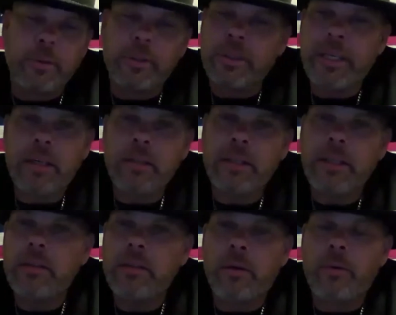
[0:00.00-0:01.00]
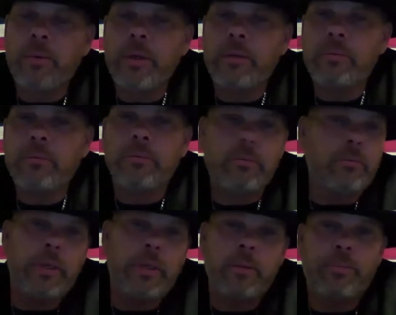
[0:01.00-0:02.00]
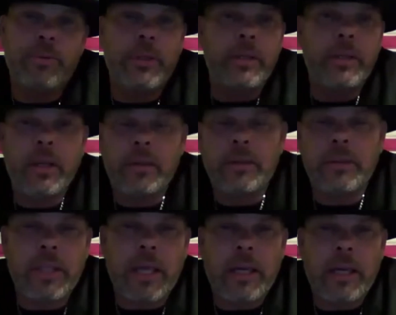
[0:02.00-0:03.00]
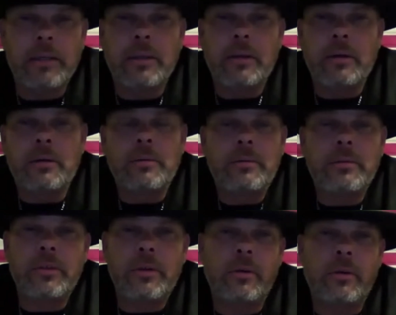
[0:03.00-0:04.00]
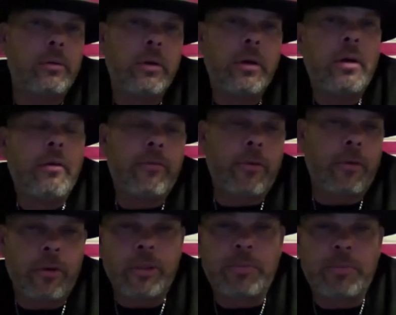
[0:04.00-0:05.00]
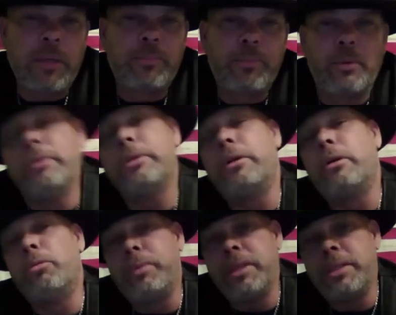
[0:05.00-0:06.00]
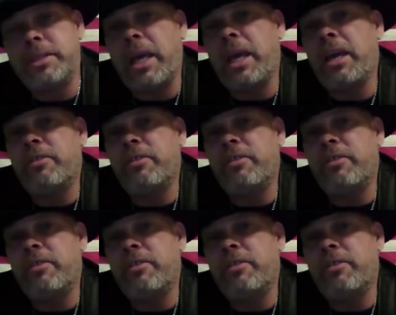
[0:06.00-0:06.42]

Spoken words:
legally, we completely understand, so for those people, be safe,